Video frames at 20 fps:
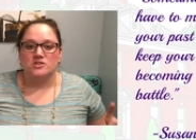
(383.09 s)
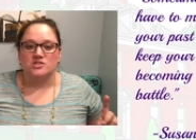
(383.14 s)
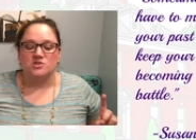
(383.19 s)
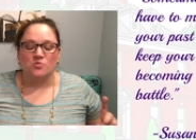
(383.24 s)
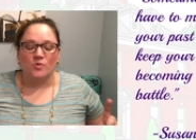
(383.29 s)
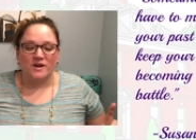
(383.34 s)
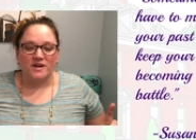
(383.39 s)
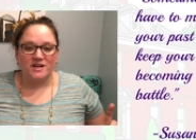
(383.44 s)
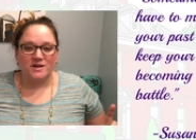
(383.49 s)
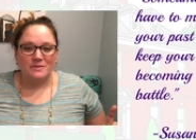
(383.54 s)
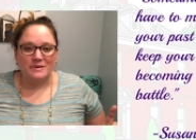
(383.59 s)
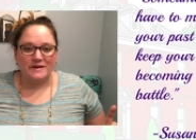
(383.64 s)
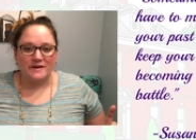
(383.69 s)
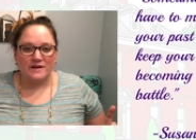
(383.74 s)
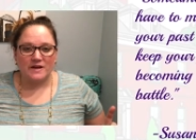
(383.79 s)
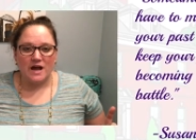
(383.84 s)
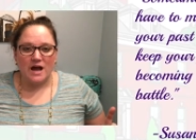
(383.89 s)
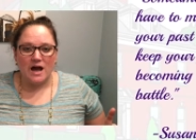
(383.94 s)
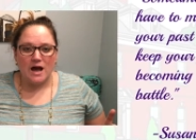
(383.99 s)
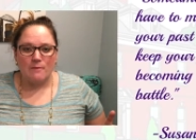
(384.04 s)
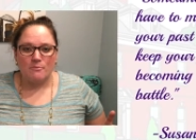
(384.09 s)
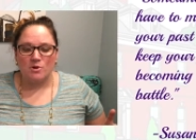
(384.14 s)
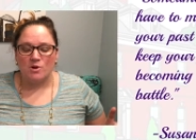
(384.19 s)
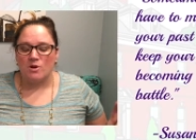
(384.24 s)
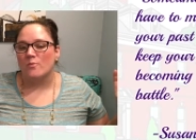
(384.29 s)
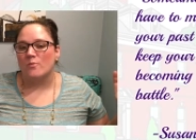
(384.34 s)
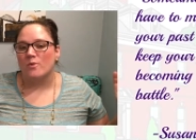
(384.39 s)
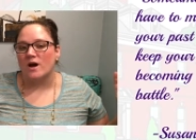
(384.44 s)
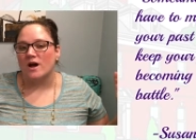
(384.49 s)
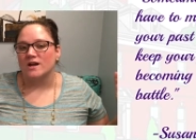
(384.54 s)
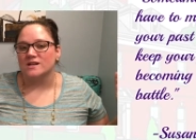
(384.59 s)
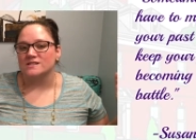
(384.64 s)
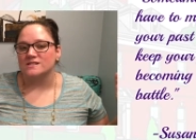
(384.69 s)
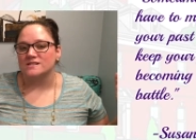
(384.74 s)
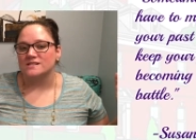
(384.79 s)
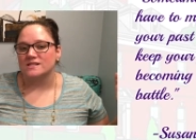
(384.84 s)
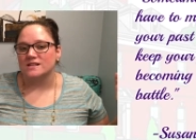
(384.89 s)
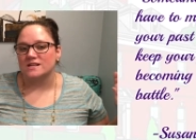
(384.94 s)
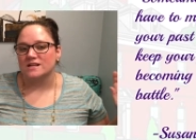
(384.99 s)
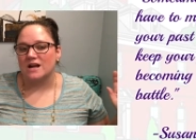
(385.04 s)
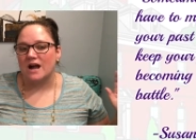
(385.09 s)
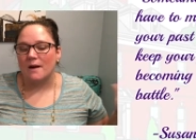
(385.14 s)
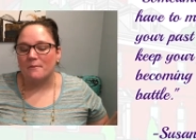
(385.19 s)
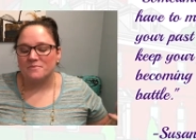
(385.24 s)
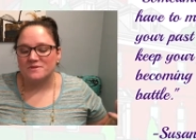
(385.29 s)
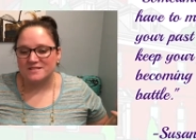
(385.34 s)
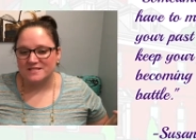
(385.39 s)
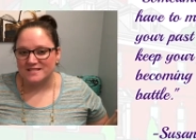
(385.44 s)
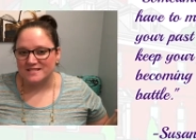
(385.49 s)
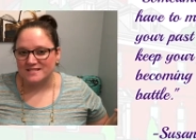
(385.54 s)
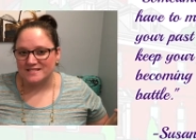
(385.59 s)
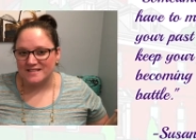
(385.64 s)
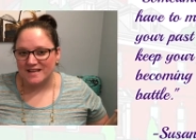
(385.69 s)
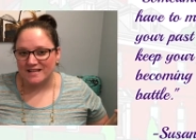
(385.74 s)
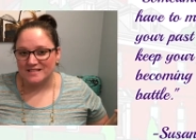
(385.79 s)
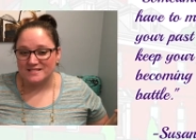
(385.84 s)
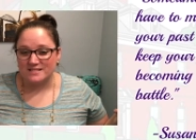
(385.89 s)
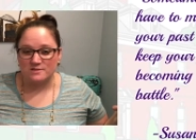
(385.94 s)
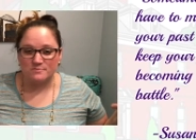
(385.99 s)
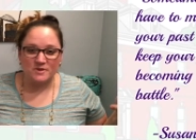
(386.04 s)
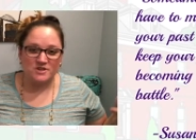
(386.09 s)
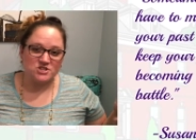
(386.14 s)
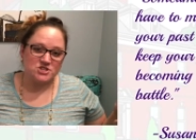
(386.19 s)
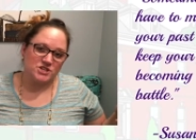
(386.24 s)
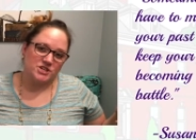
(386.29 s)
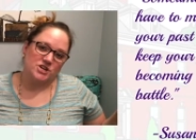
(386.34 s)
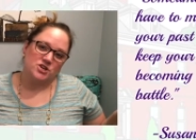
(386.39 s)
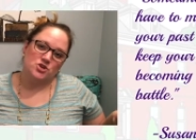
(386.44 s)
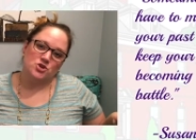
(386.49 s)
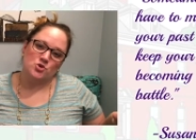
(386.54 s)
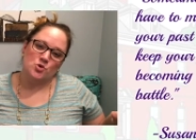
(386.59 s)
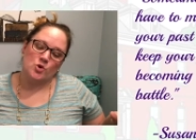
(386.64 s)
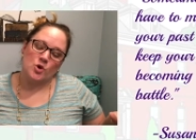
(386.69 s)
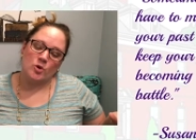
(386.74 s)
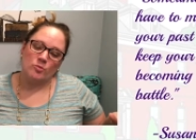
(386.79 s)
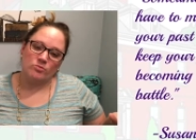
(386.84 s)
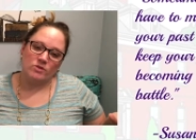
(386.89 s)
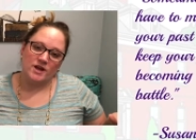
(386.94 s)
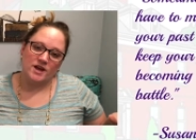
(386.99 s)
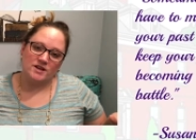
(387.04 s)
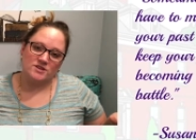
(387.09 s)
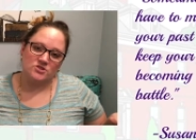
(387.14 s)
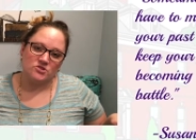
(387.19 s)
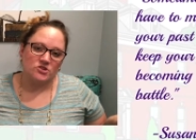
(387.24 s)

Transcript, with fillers: She wanted to be a cop, but cops these days, especially in New Hopeland,